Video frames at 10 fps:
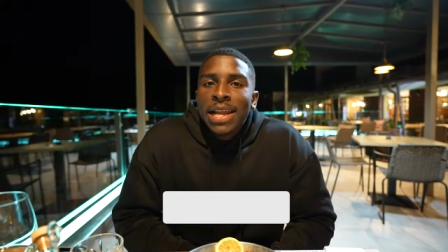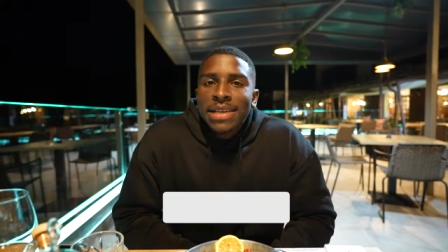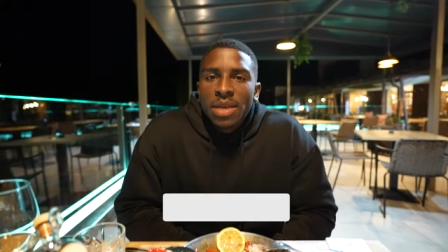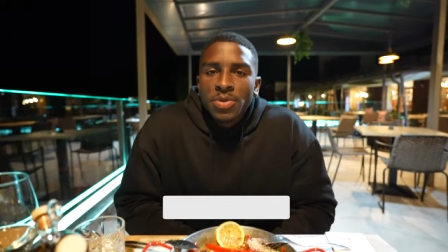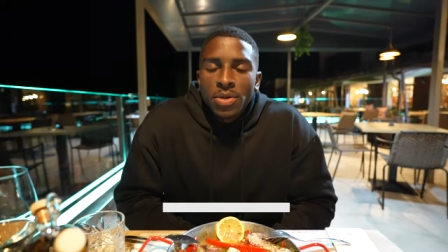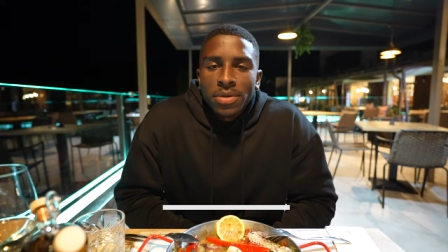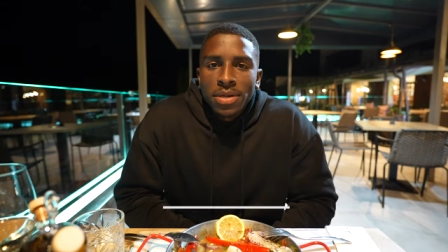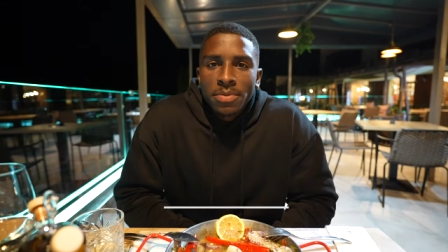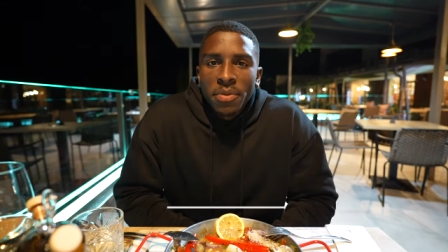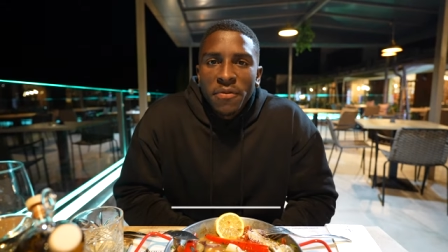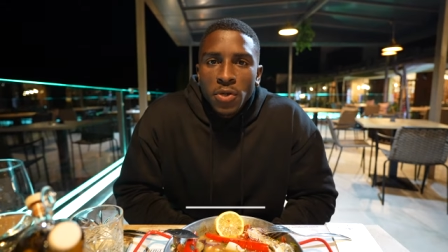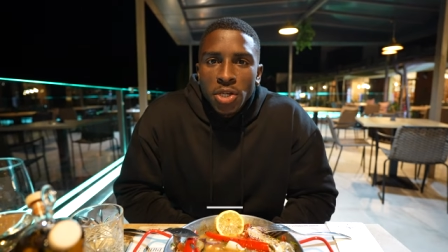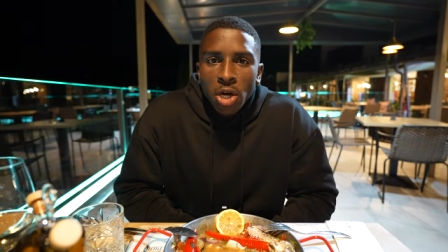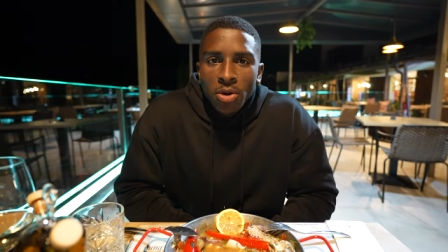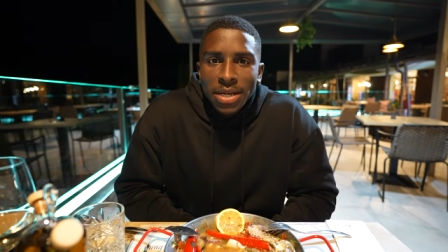in the next episode, but before you
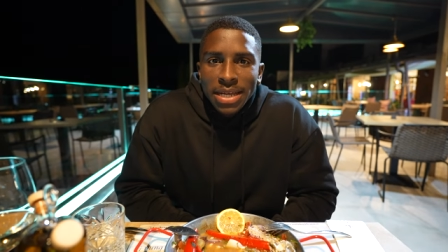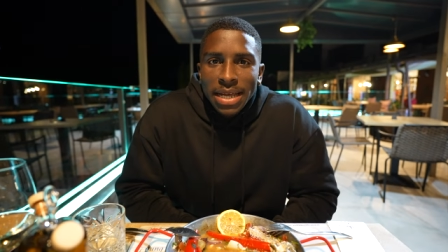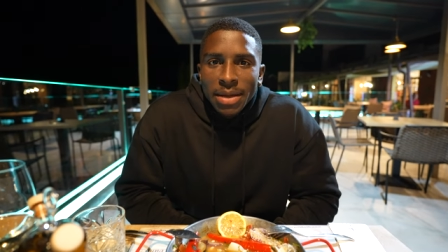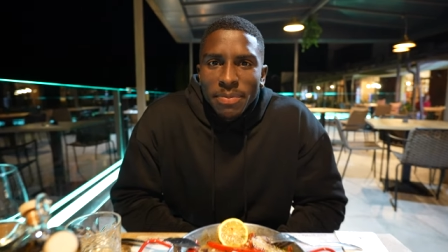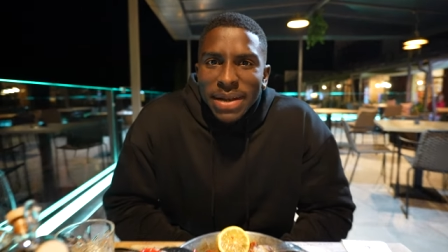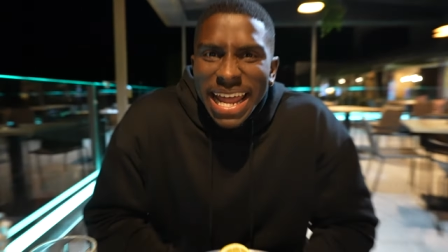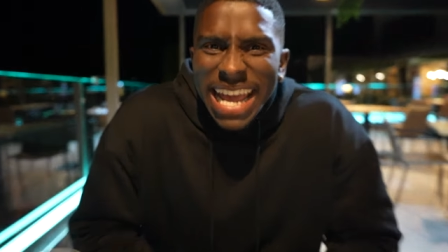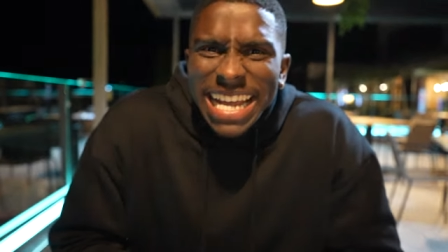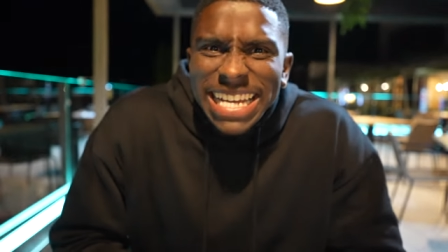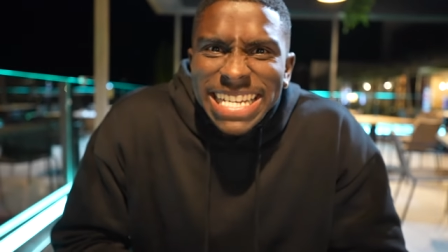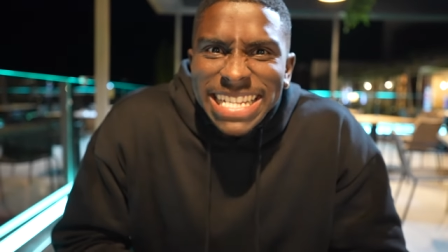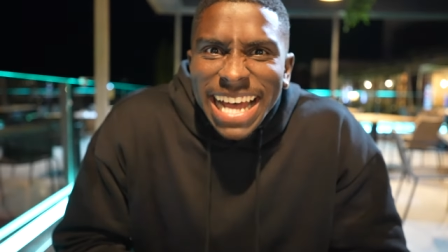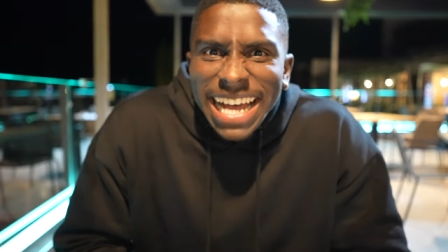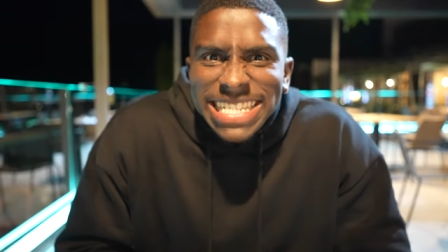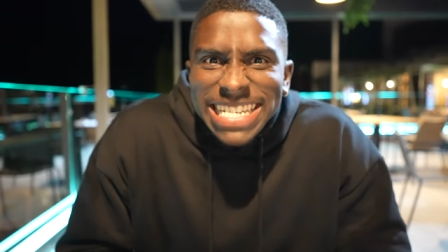go, play
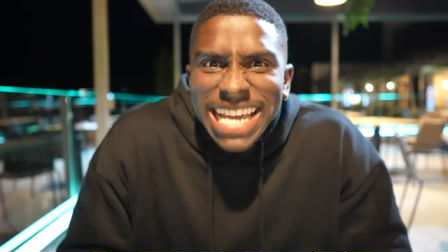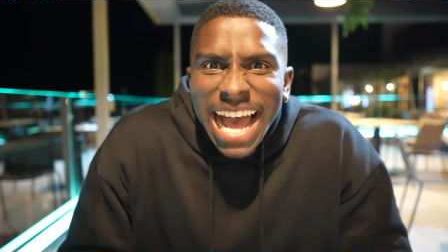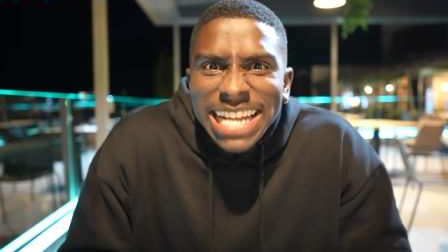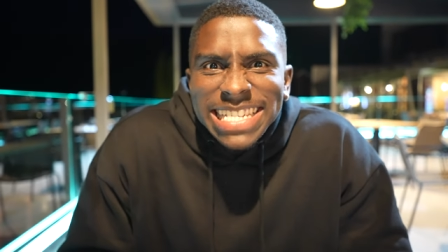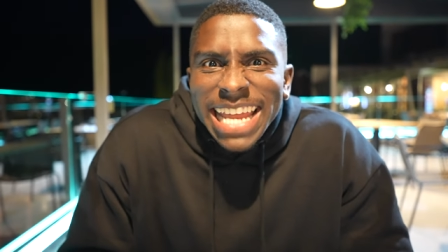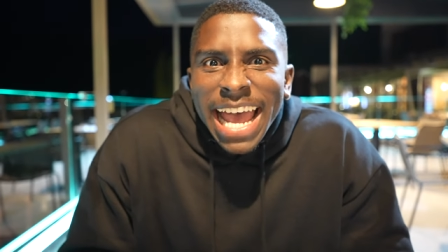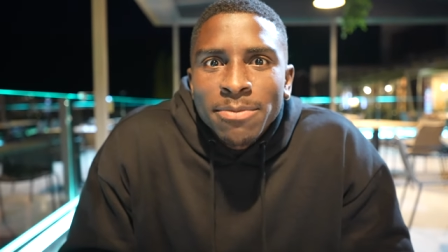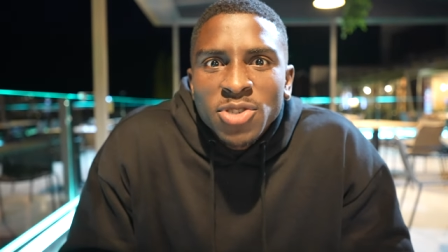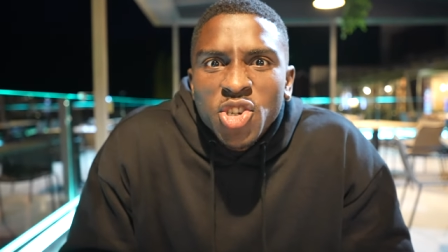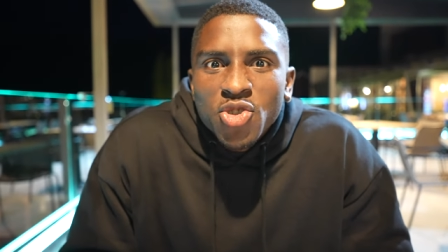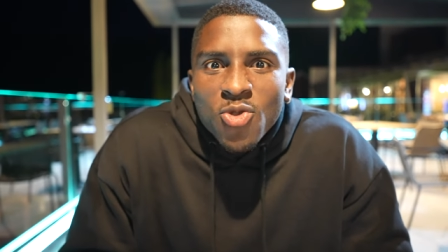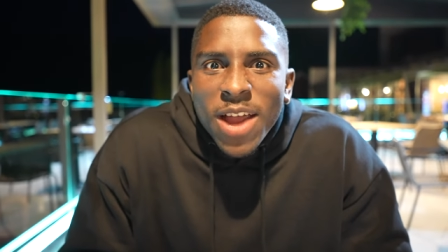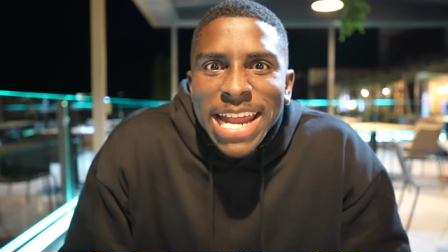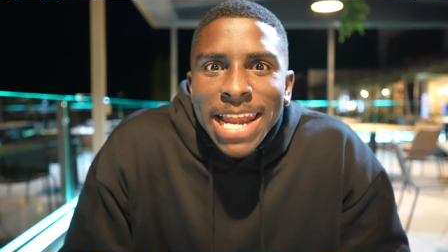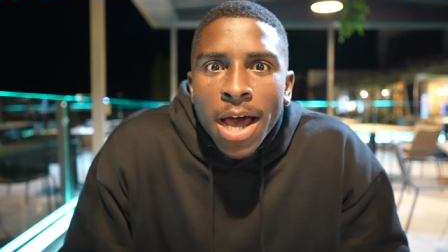that goddamn
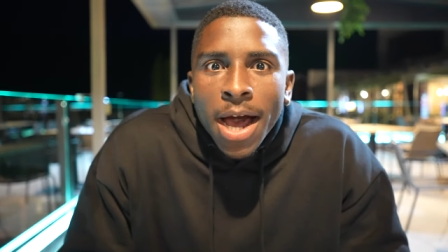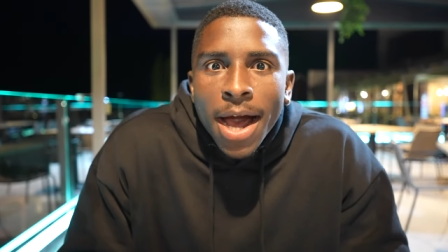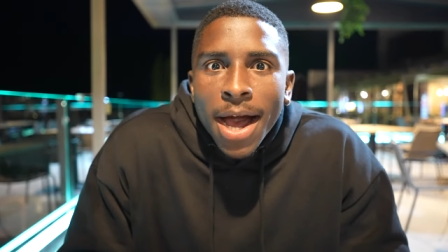trailer.